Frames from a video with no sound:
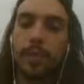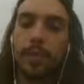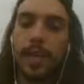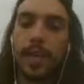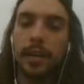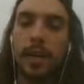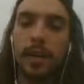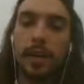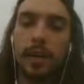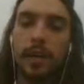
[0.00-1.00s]
So
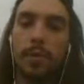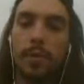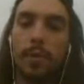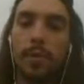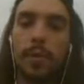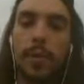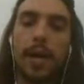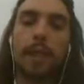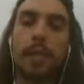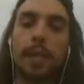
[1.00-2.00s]
radiation, what I want you to know
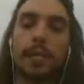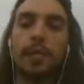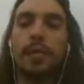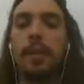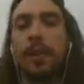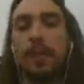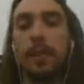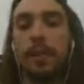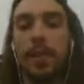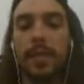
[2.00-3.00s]
about is
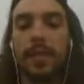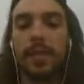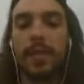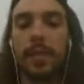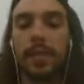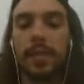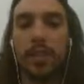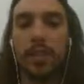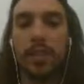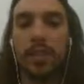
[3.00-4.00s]
it's
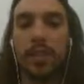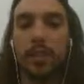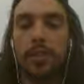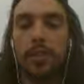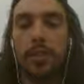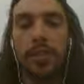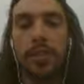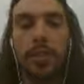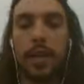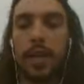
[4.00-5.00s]
essentially just
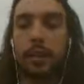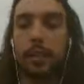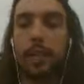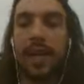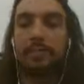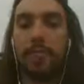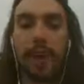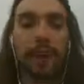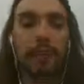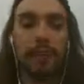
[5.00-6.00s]

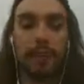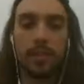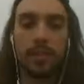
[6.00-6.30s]
wavelengths.